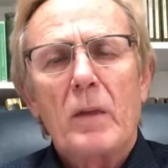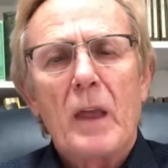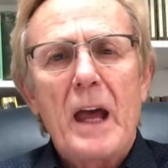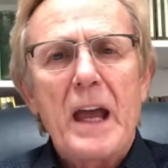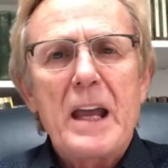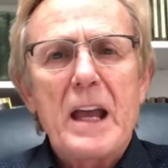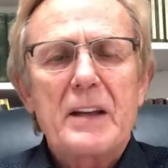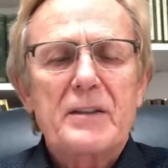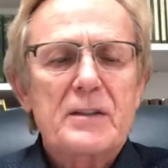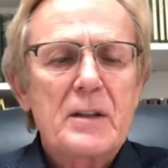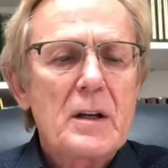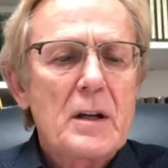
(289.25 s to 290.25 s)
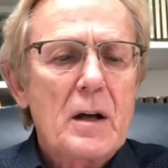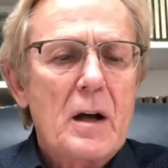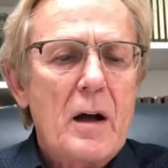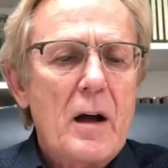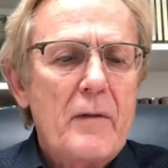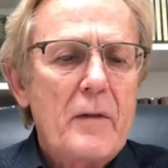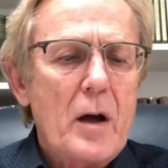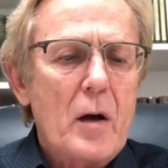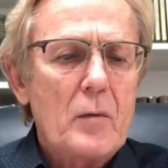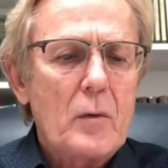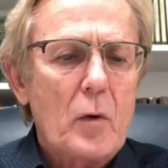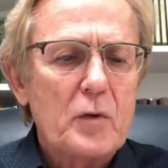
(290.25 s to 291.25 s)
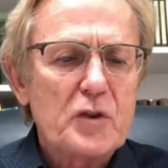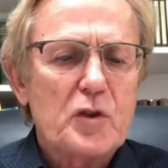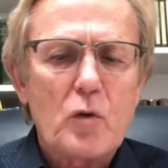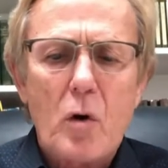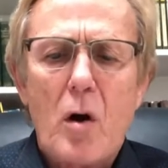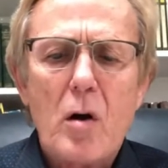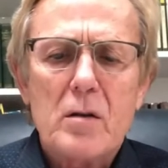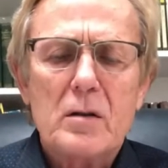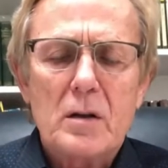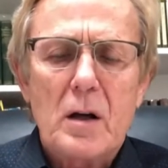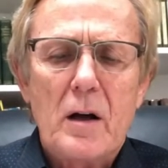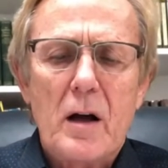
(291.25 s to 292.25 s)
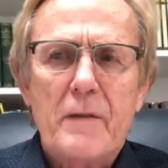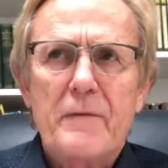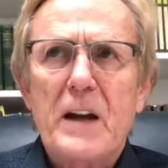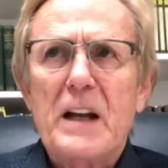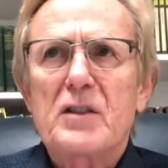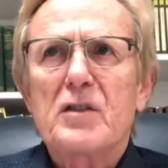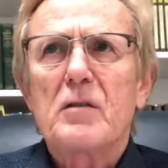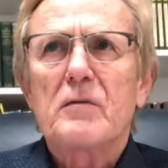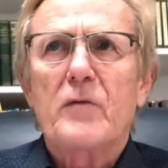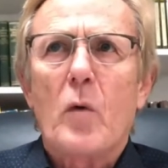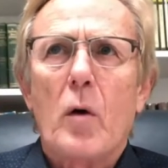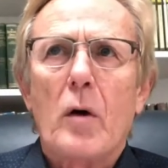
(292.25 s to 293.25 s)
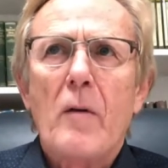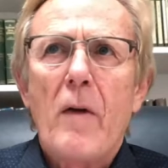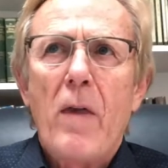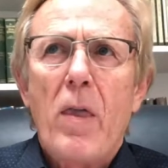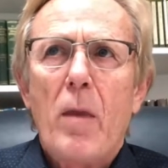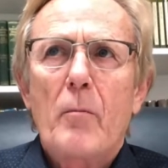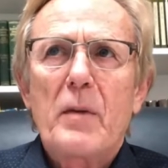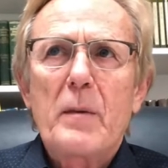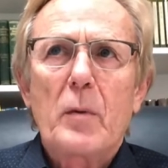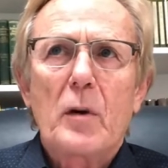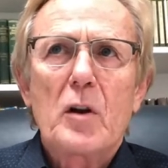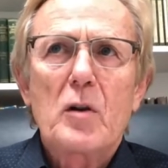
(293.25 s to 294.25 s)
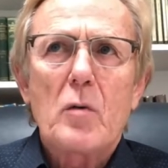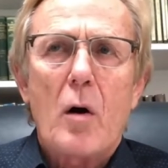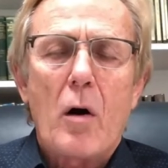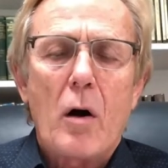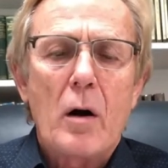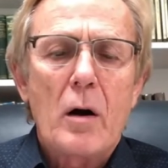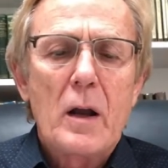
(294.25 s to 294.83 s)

He has a, a strong uh, affection for people who are